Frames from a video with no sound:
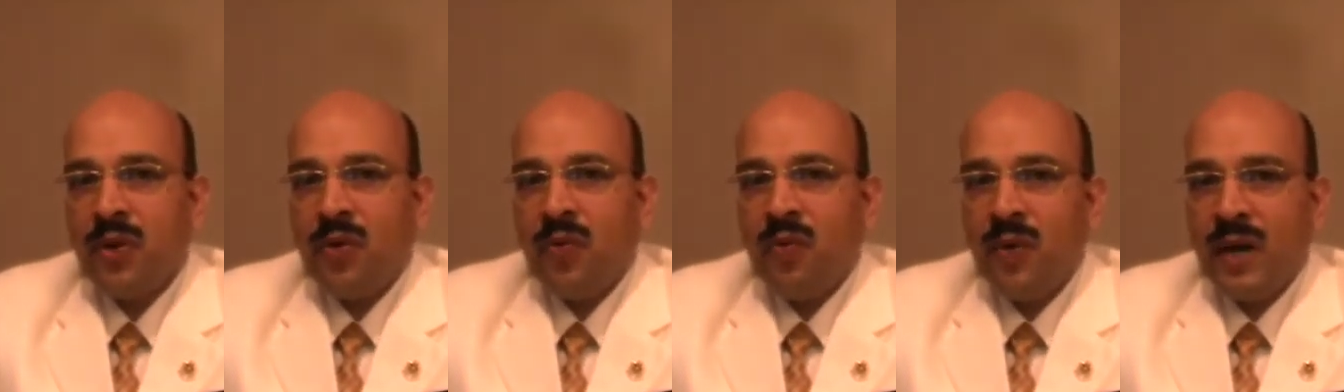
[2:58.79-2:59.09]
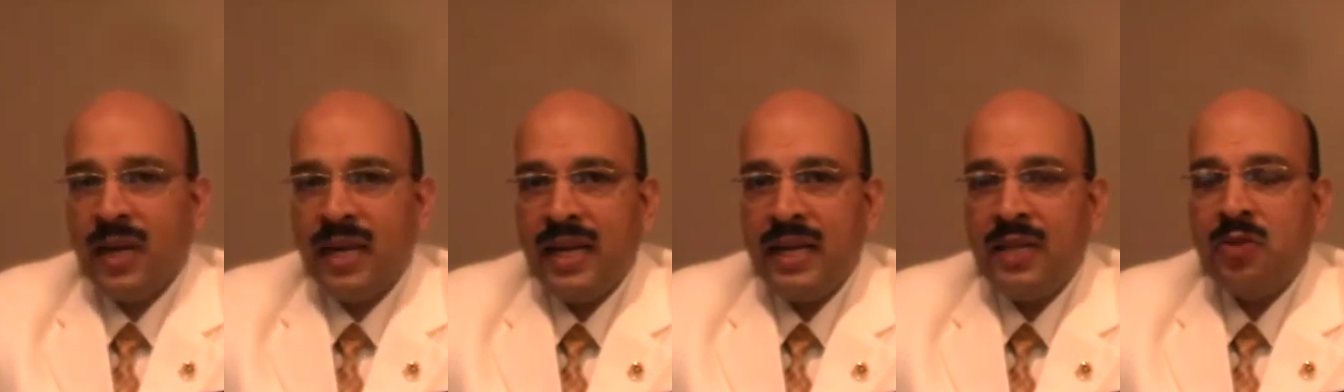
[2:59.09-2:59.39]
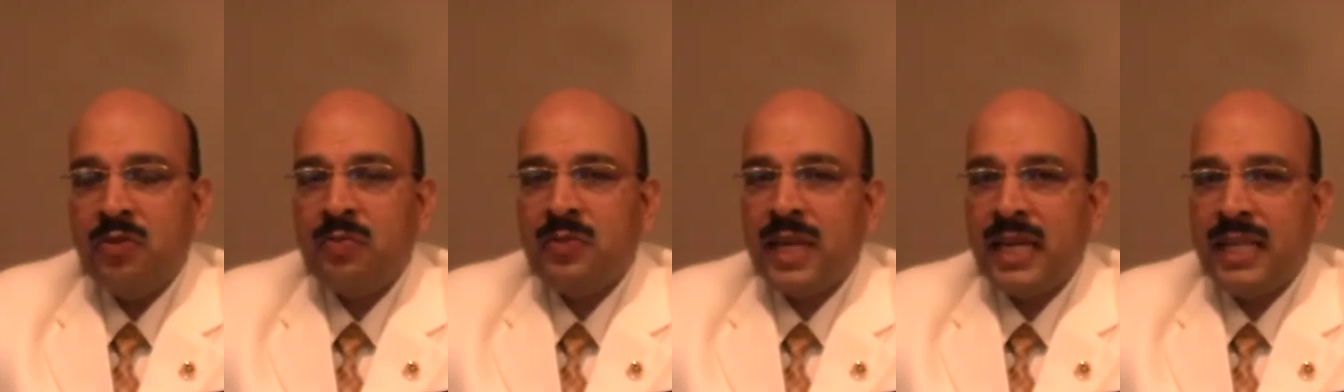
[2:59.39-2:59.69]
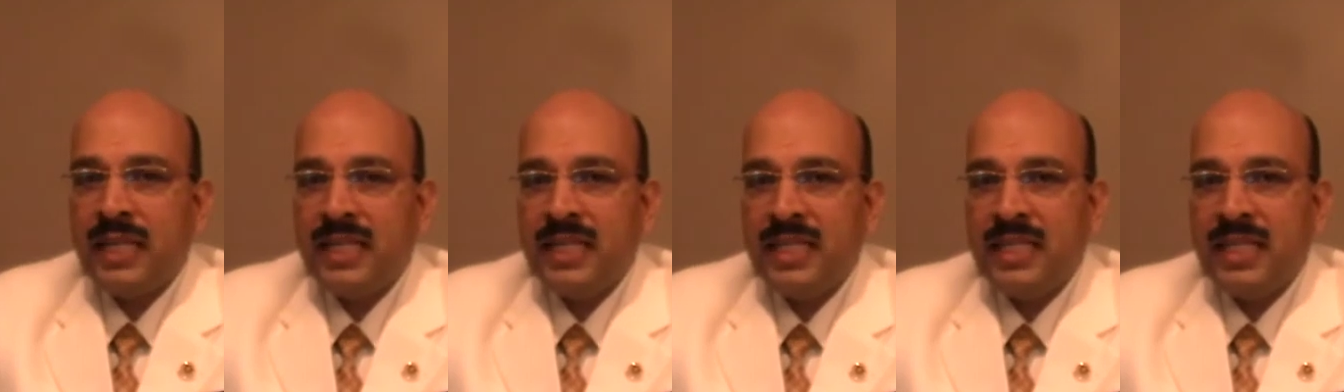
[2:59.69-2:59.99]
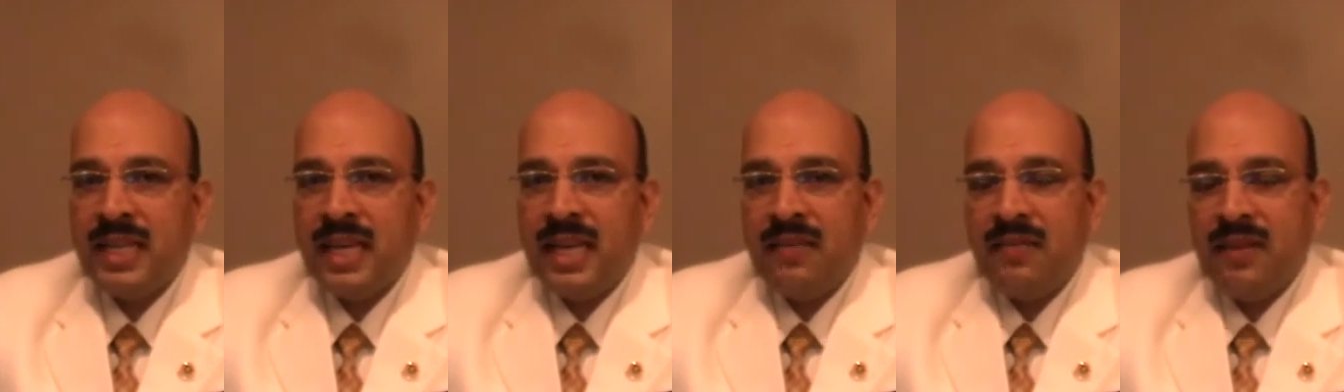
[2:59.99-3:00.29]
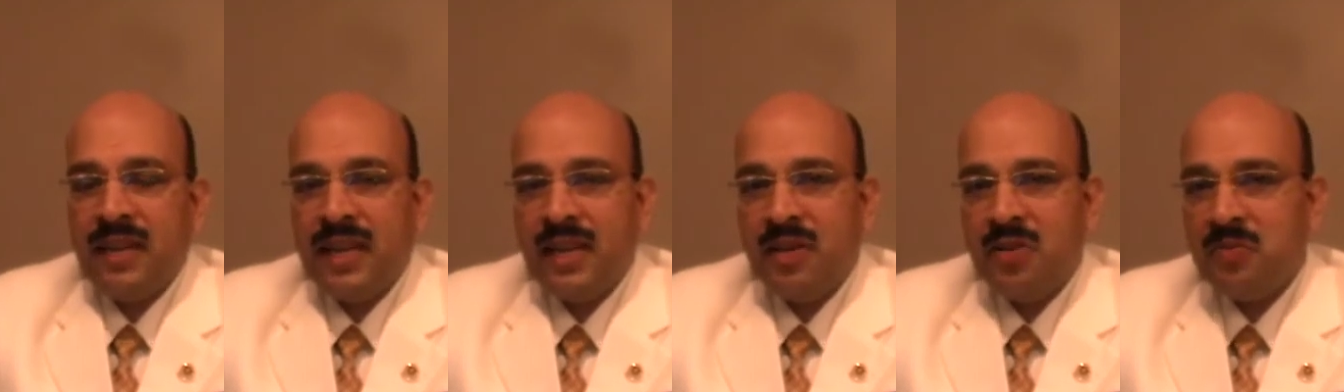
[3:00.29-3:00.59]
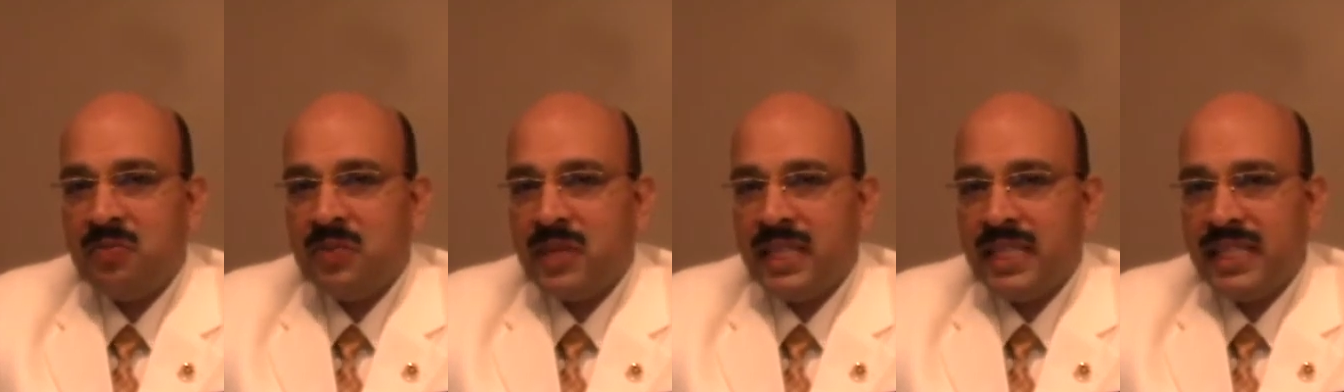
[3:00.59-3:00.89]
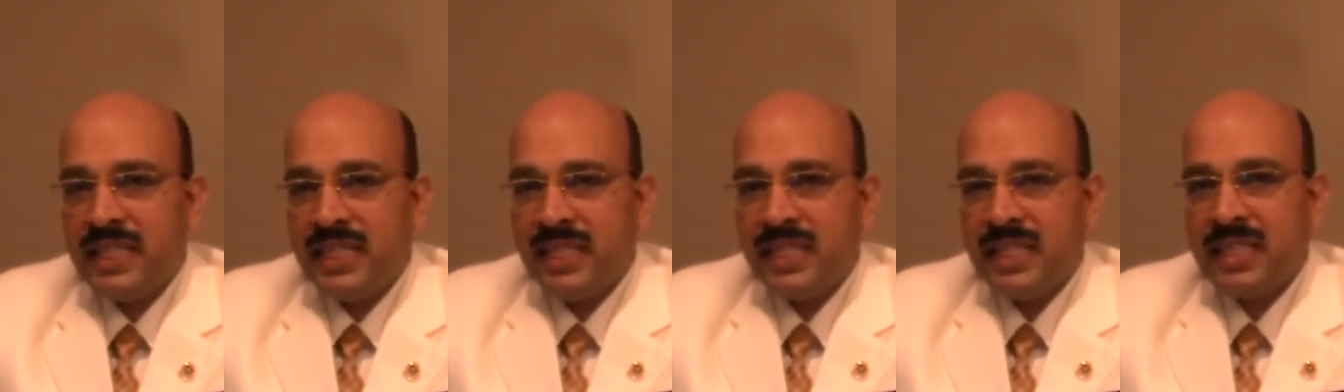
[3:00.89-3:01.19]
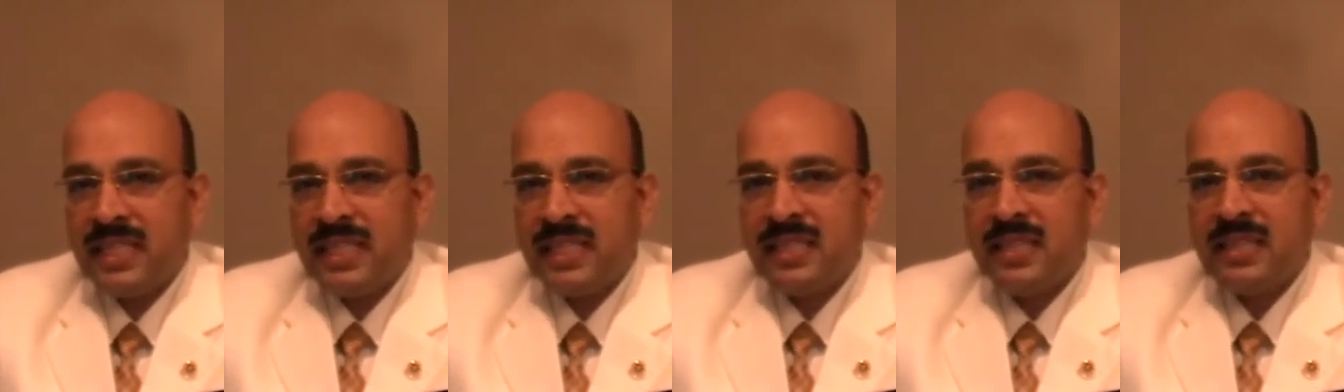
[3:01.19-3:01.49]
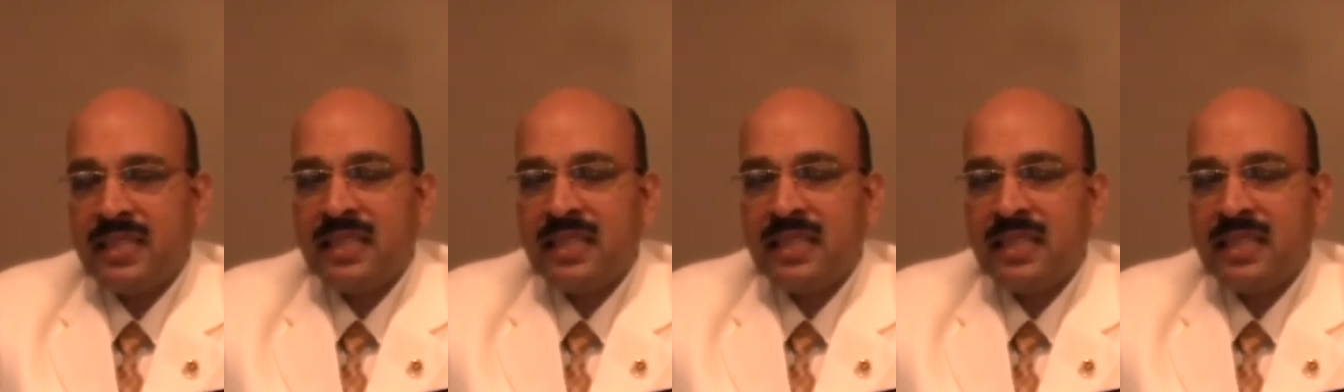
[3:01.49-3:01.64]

while I do practice and when I do predictions.